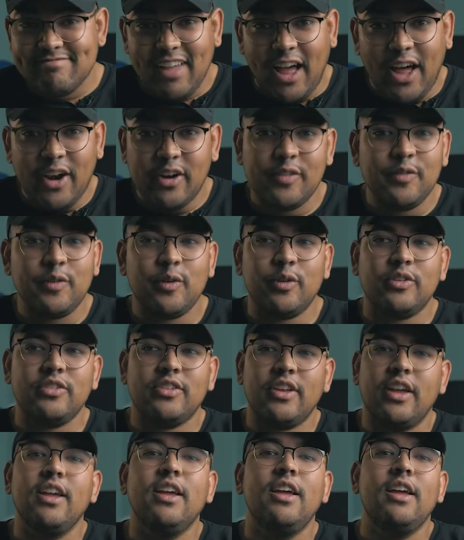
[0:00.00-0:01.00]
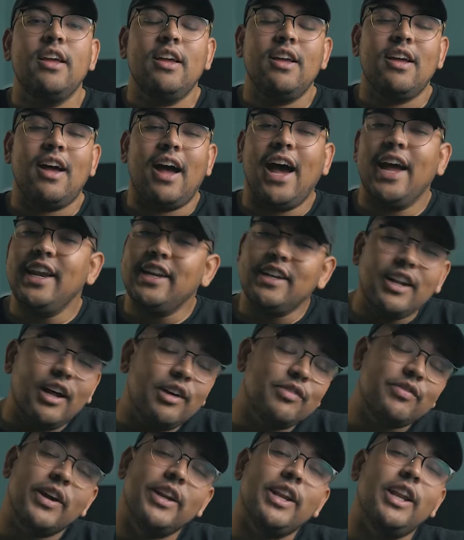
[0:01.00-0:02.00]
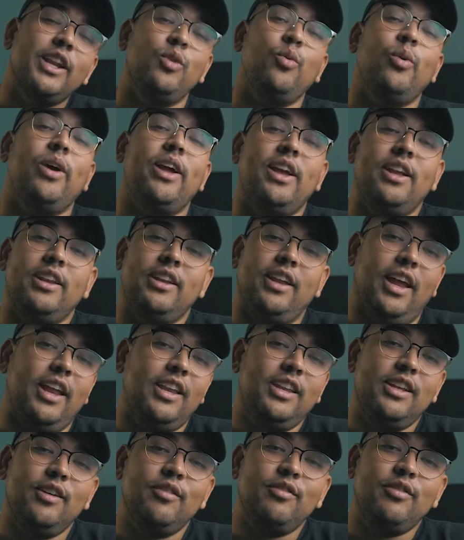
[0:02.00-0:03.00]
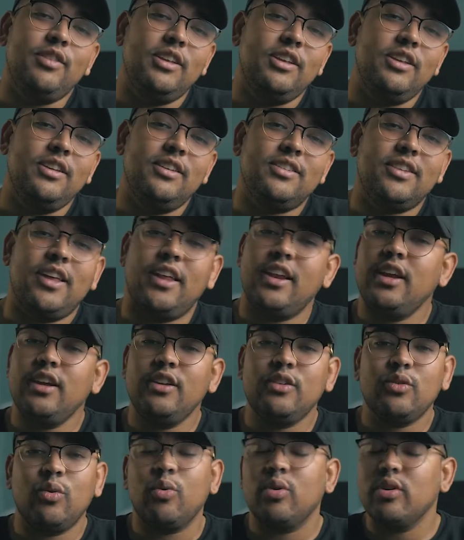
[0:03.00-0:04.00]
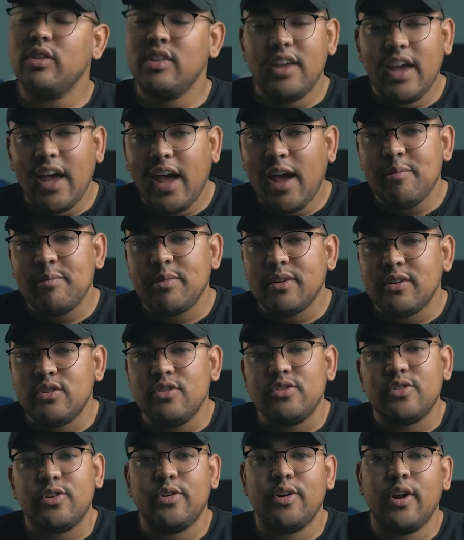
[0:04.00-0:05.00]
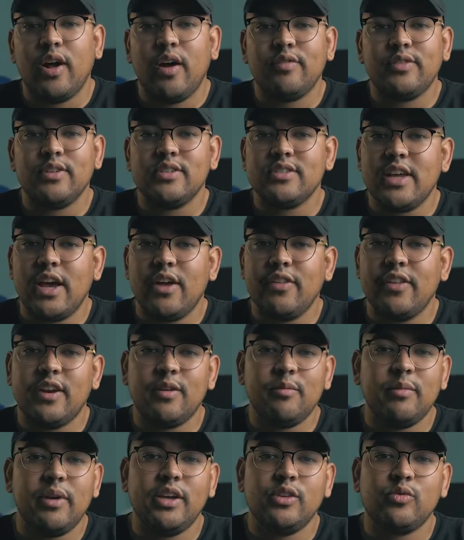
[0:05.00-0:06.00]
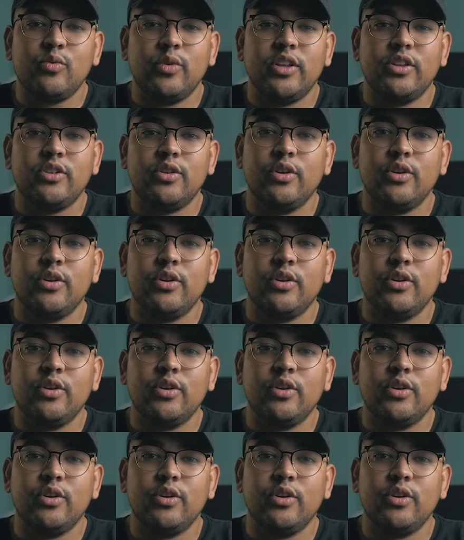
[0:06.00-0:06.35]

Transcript: I don't even know what to say. I did not find any way in any of the settings or the app to turn off the sound that it makes when it